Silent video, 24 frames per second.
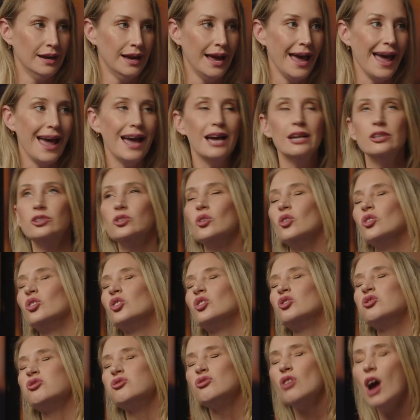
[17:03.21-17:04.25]
Andor
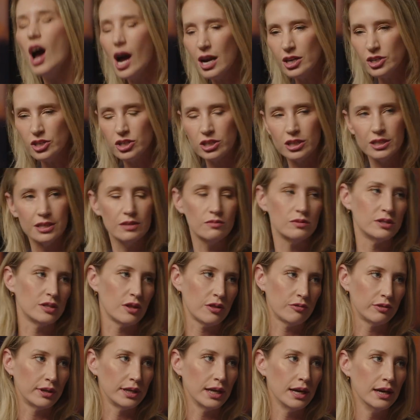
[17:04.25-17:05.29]
crushed because it was a
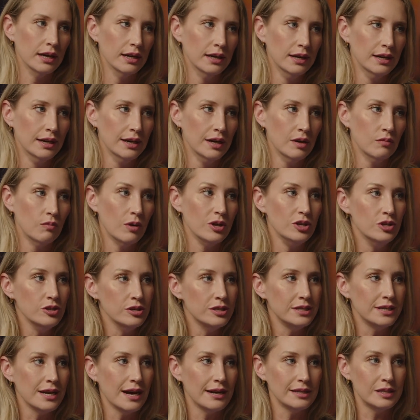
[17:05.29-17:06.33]
thriller. When you
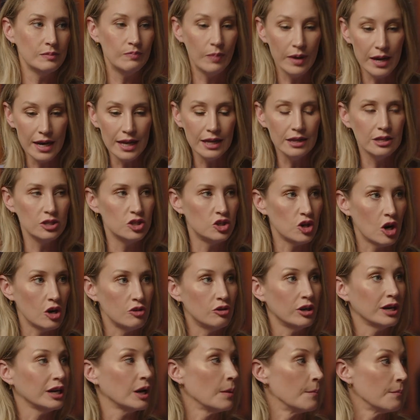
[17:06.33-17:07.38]
start spinning the
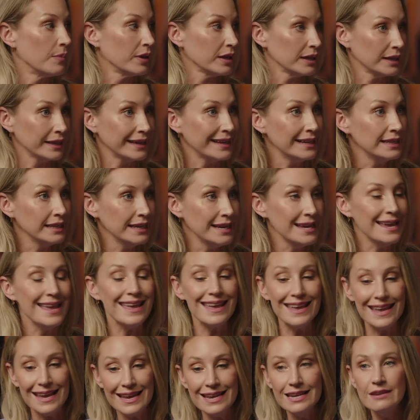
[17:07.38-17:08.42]
genre completely
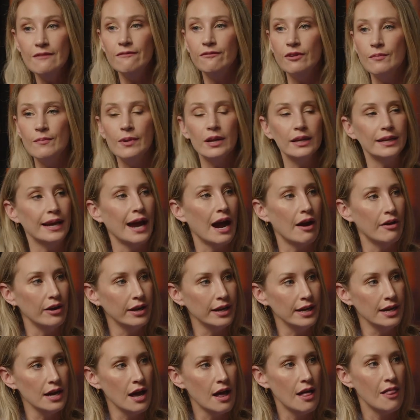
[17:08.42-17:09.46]
yeah. in
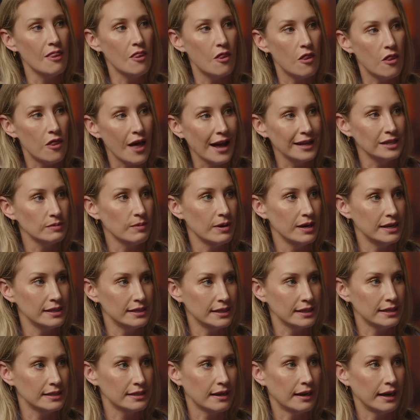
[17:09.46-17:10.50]
familiarity, that's when it's
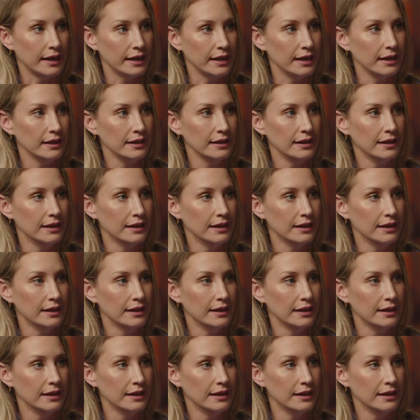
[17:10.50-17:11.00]
exciting.